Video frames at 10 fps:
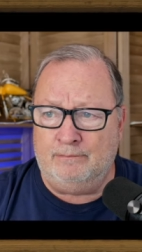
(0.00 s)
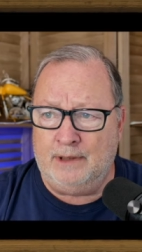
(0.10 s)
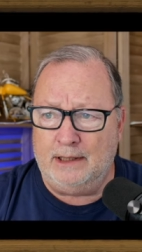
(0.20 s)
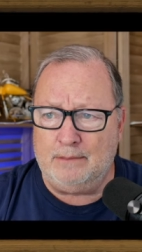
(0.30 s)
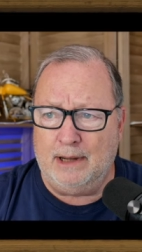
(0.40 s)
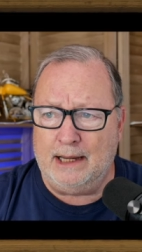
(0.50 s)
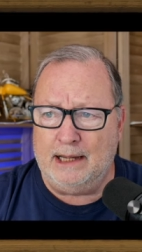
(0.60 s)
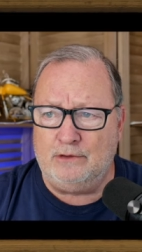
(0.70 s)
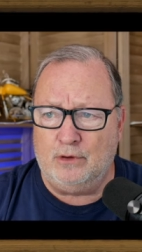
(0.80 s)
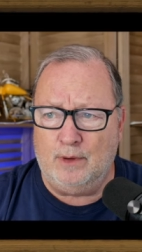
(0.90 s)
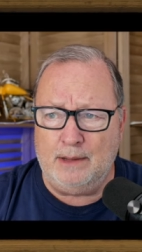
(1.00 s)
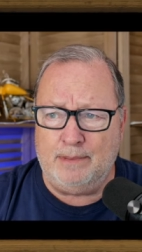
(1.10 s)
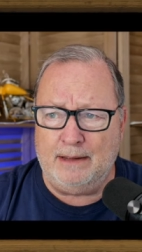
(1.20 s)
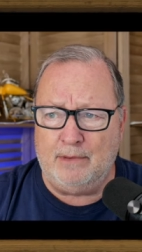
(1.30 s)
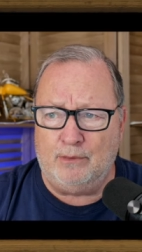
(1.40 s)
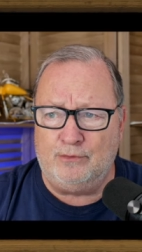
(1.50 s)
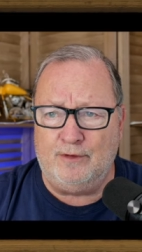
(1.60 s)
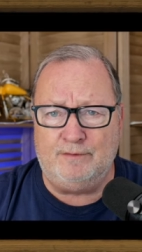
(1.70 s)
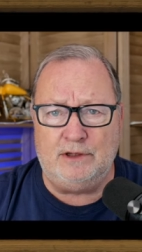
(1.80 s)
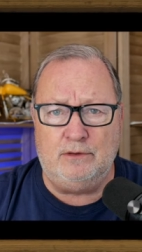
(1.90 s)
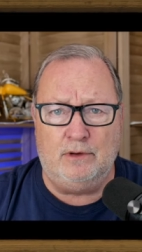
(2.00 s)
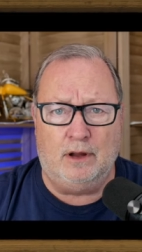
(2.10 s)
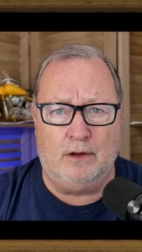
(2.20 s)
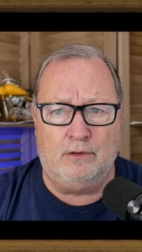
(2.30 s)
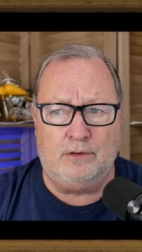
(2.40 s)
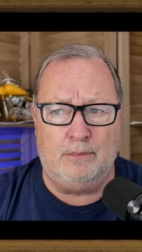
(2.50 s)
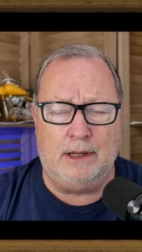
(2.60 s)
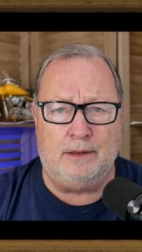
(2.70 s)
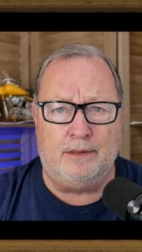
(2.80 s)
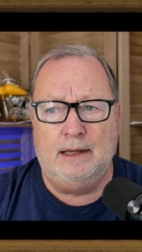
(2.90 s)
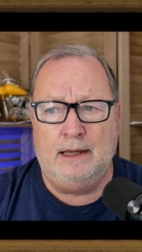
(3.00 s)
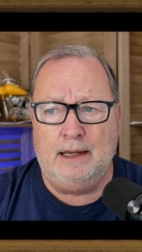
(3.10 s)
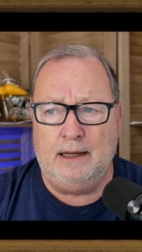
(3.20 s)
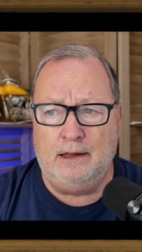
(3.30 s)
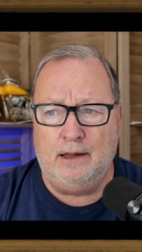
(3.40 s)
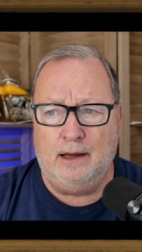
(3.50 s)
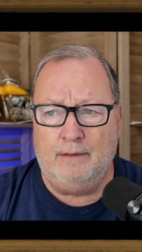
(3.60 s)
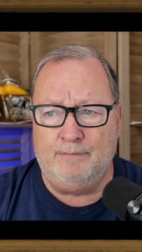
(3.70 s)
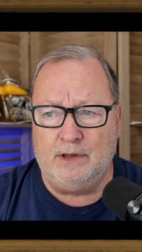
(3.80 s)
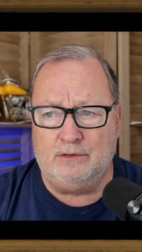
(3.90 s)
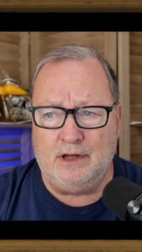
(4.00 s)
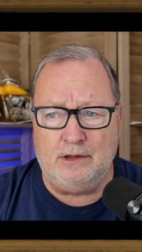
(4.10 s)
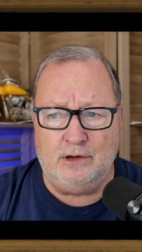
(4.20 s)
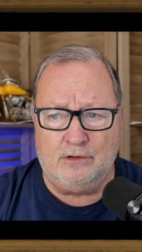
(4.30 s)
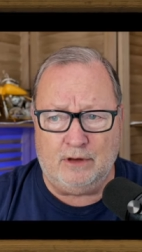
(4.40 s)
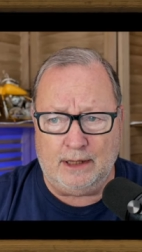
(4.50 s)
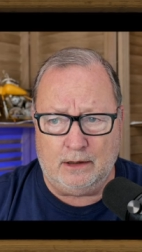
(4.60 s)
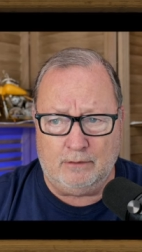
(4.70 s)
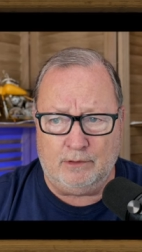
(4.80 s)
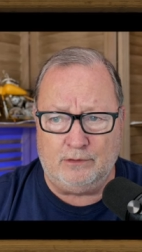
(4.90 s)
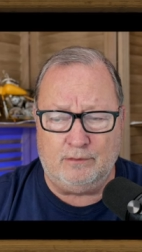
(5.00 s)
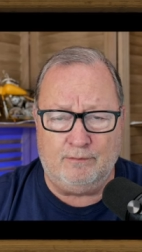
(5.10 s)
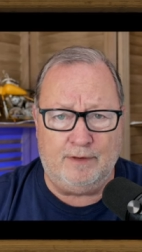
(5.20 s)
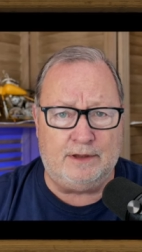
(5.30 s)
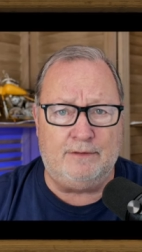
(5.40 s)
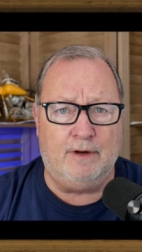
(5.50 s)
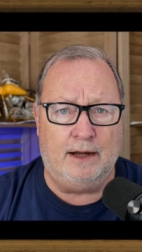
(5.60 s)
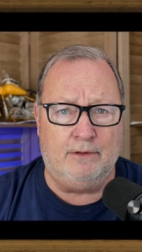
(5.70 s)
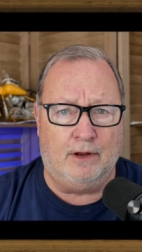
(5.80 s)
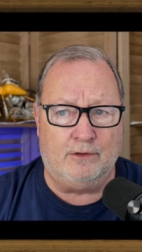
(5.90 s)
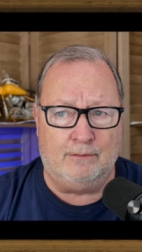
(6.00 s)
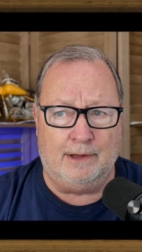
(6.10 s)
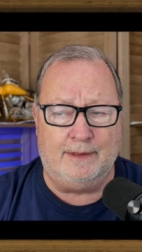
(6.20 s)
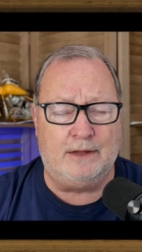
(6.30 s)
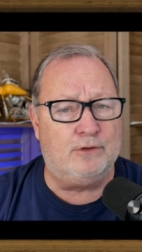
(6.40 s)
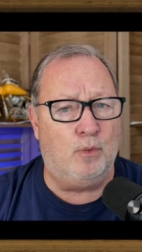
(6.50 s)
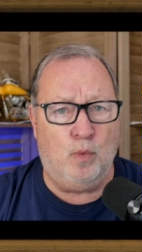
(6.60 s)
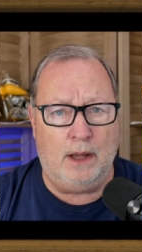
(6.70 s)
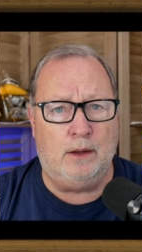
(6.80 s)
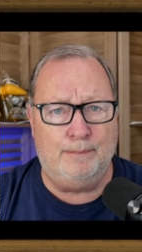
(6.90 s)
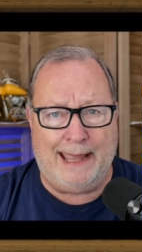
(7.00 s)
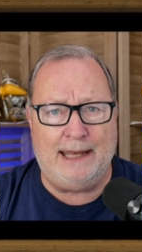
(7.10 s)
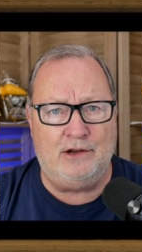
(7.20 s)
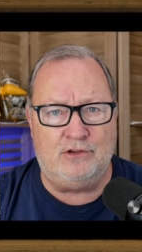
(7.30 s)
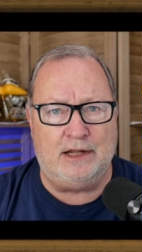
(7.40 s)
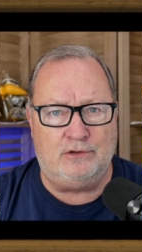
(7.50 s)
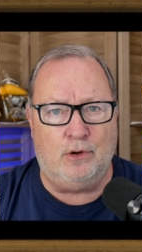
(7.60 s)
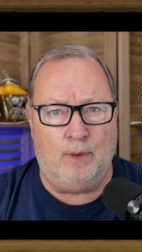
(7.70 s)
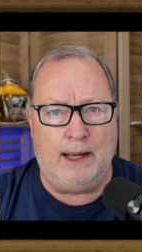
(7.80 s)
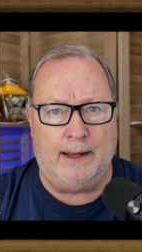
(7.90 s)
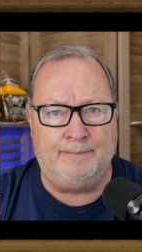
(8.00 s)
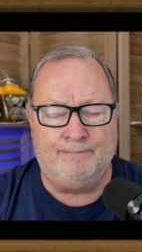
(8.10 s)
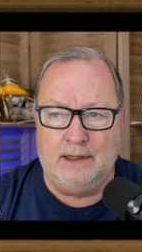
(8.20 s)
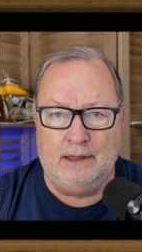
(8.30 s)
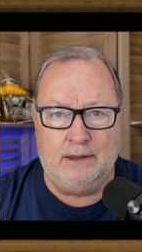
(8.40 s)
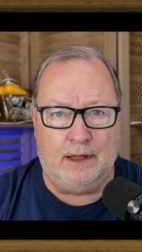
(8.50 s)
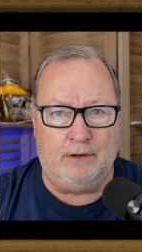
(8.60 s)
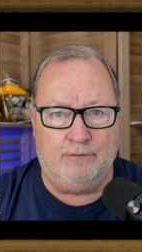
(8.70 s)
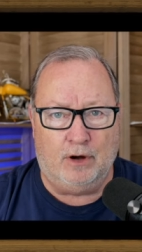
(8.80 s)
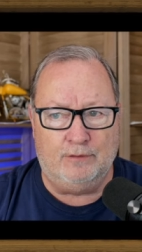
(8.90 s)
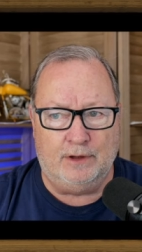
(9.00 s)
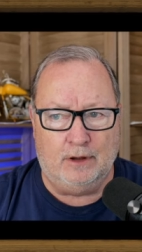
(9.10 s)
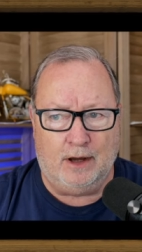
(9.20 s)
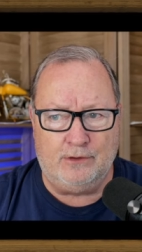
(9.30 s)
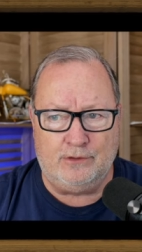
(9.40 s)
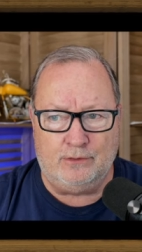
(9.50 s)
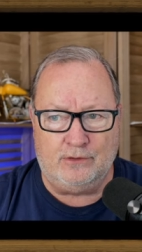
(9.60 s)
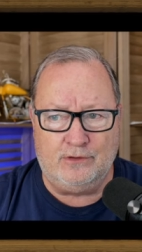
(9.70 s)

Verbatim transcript: I think my HOA payment was $52 a month. And, uh, you know, 10 years later, it was $55 a month. That's a well managed HOA, not involved in lawsuits.